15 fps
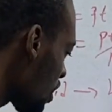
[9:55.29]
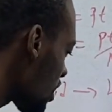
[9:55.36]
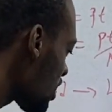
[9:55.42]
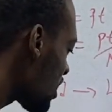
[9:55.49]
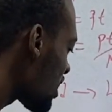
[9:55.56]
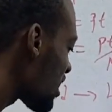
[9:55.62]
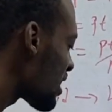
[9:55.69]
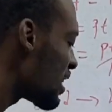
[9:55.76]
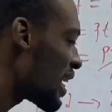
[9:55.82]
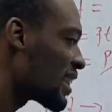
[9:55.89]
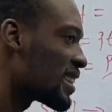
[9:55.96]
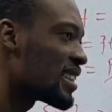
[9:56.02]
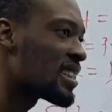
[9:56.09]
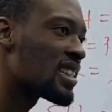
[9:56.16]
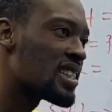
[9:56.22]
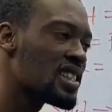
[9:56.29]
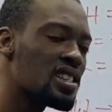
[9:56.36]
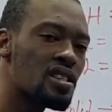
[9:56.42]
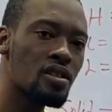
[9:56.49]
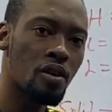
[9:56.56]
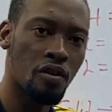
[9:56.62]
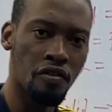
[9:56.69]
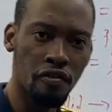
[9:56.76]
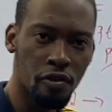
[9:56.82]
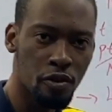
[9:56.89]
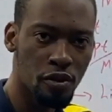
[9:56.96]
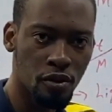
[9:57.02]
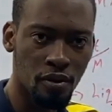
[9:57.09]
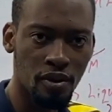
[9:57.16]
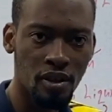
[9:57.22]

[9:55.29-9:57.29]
its latent heat of fusion.